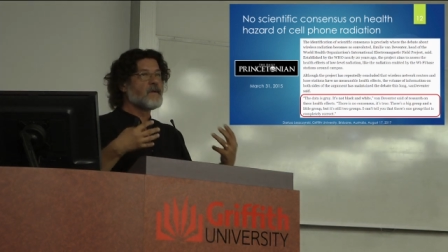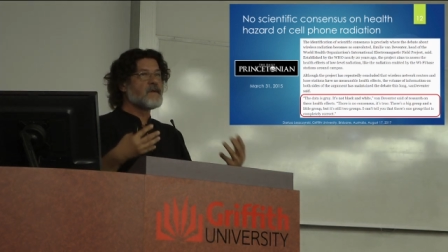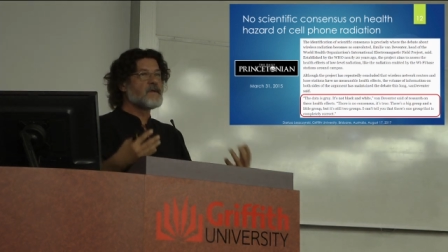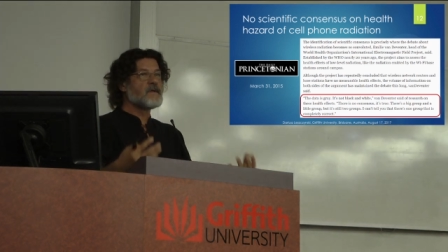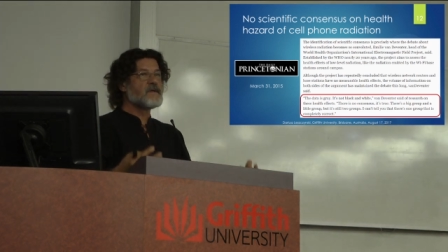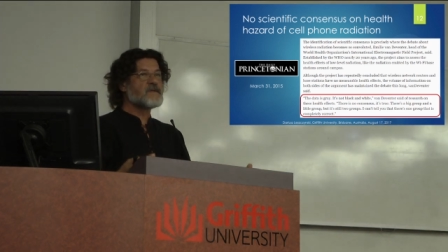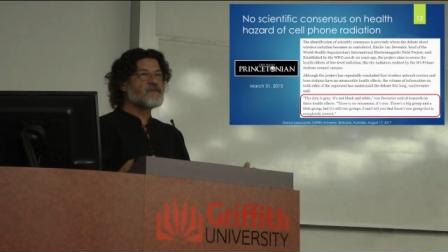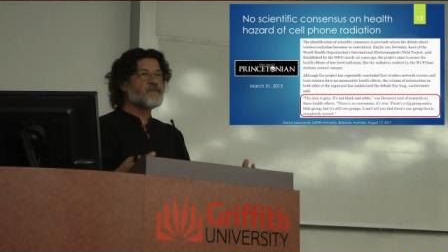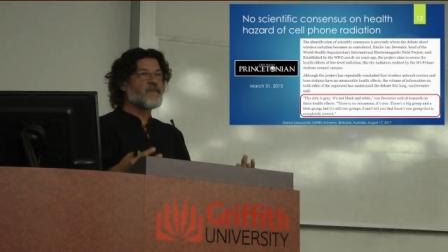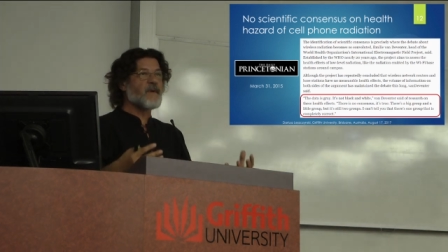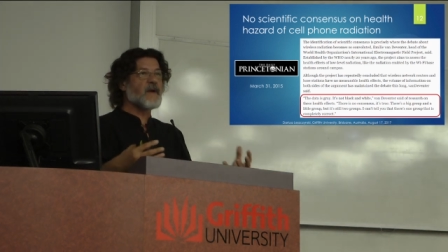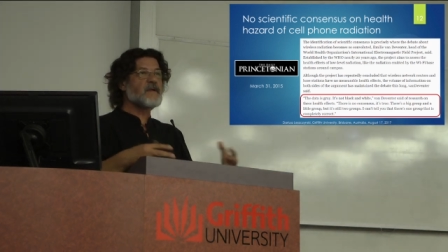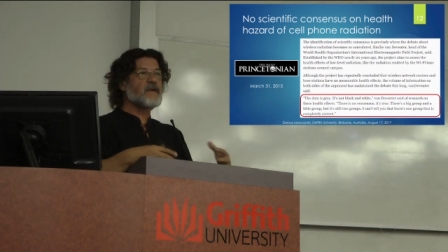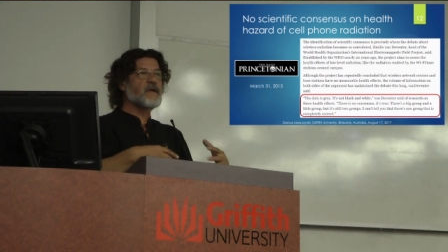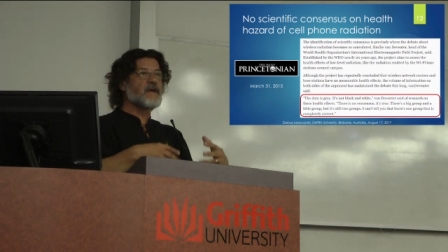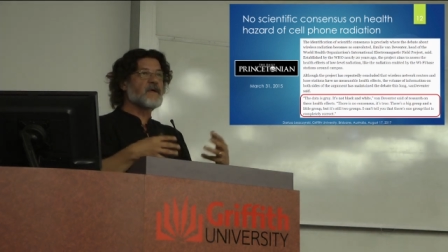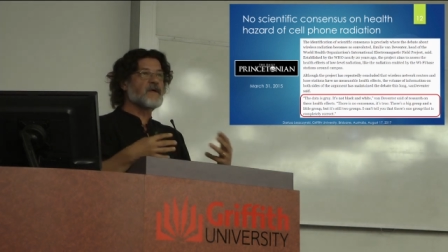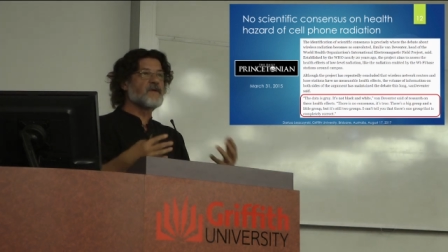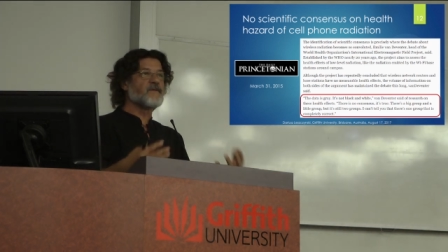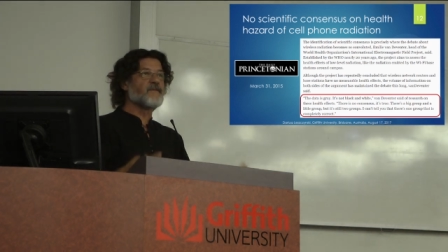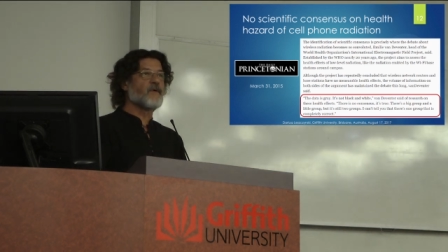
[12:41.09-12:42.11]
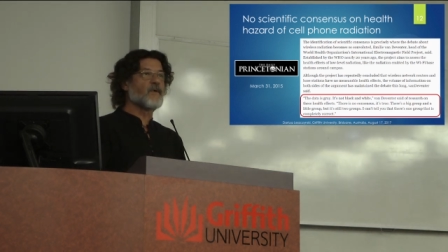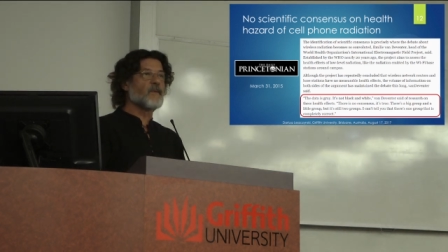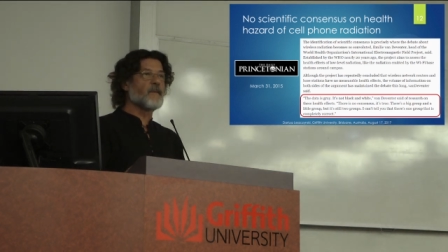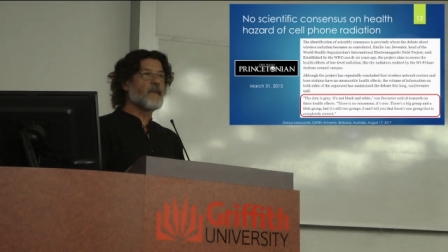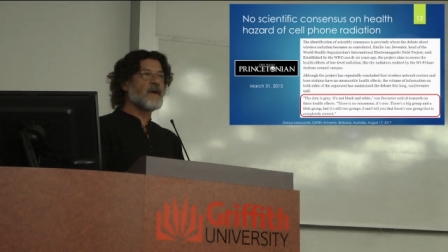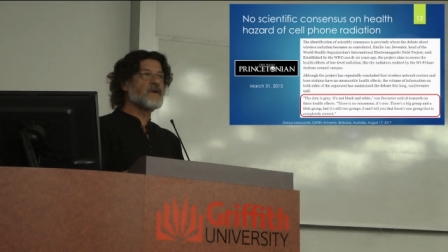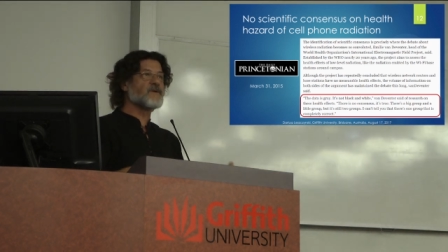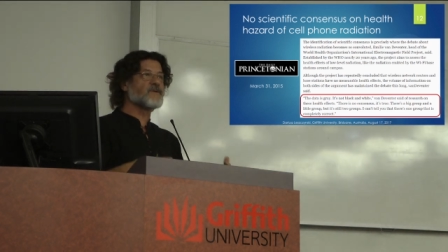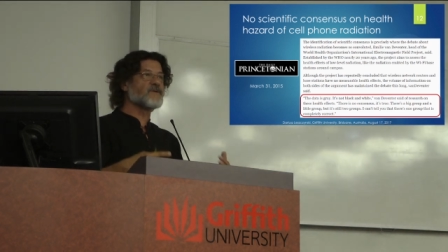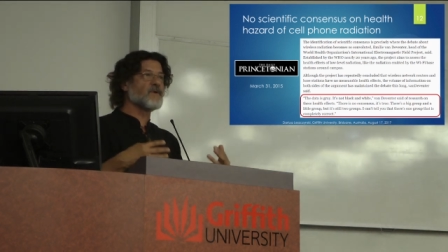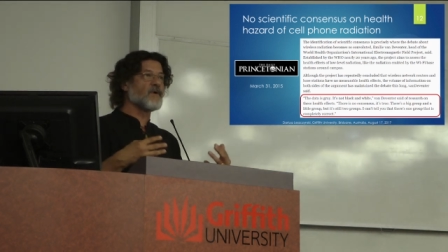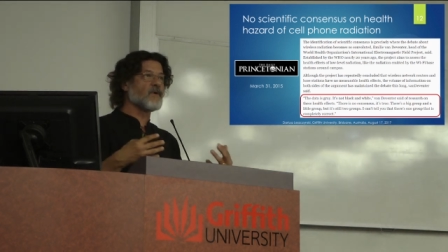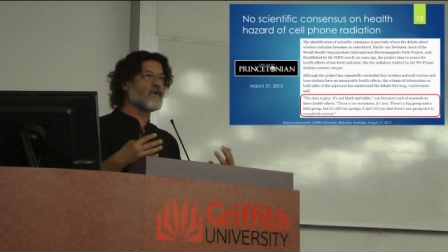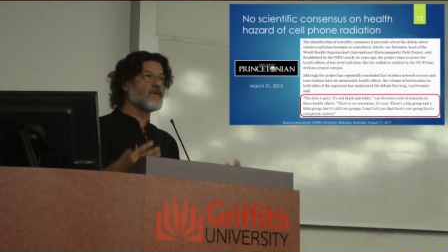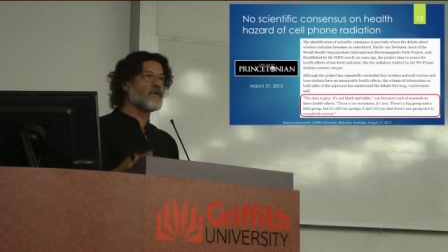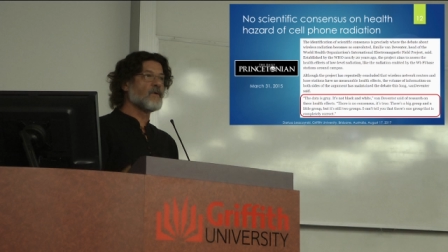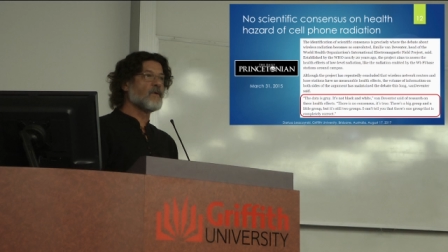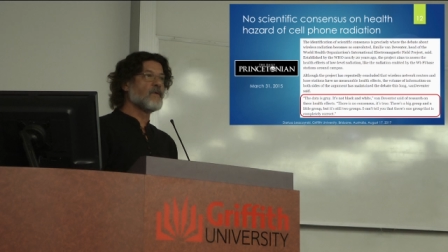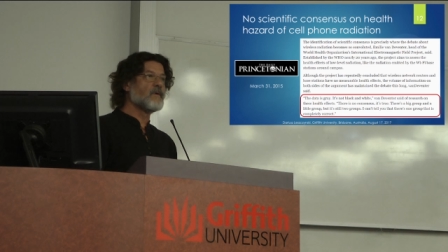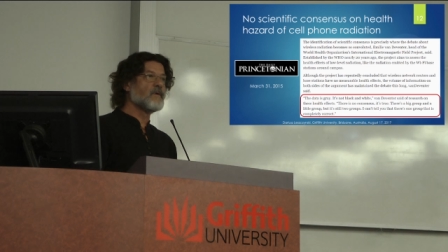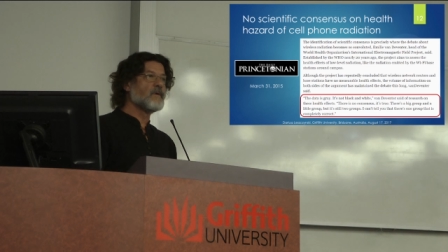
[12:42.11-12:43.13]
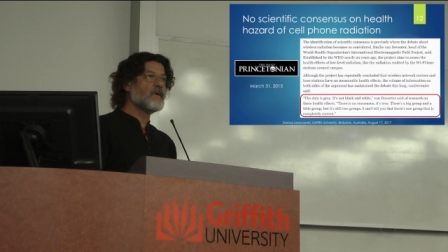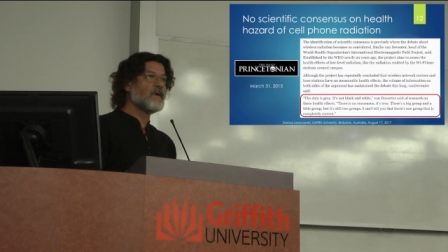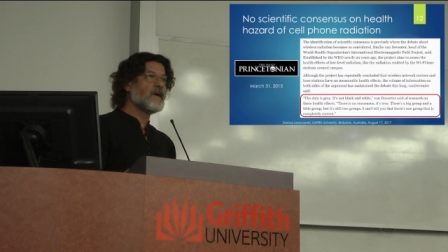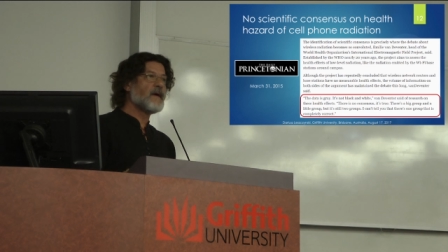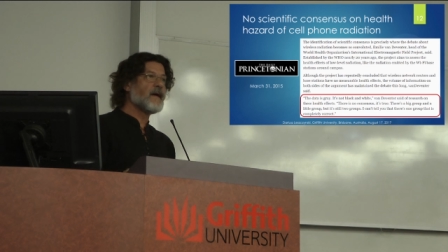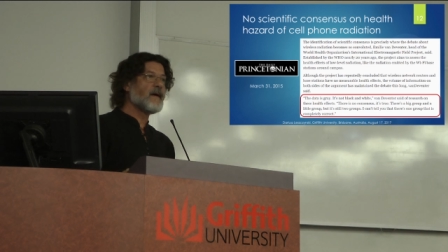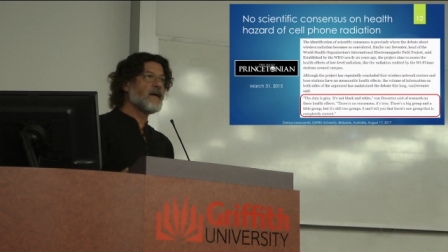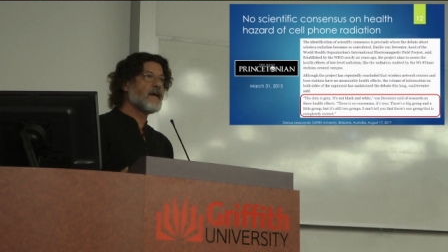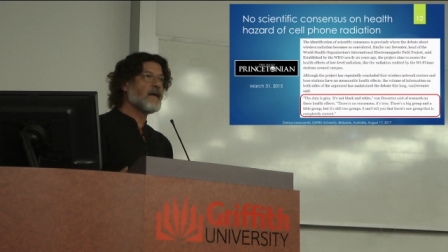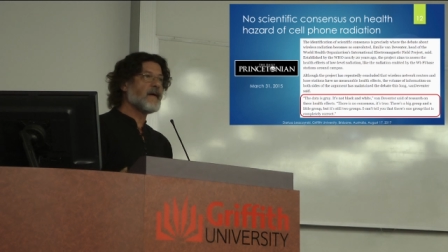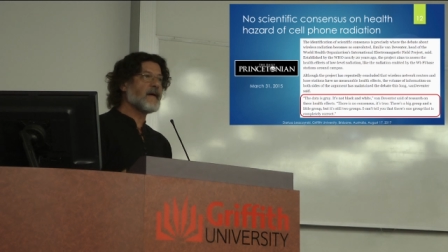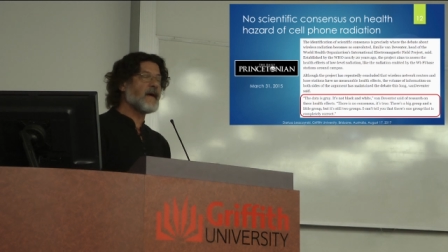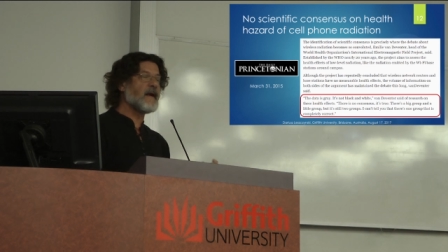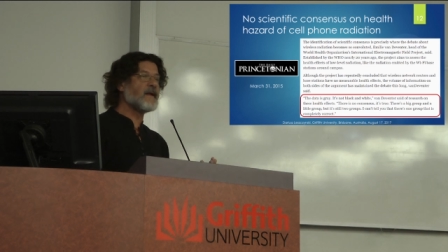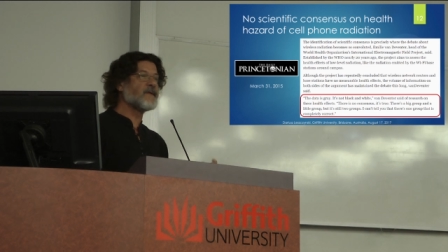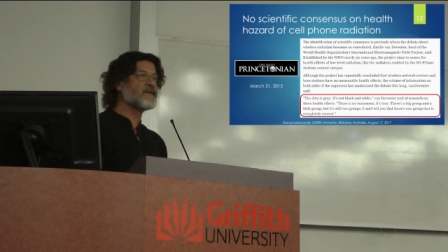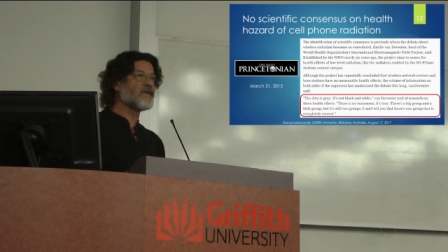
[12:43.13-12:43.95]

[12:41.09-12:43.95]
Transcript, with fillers: spreading information on health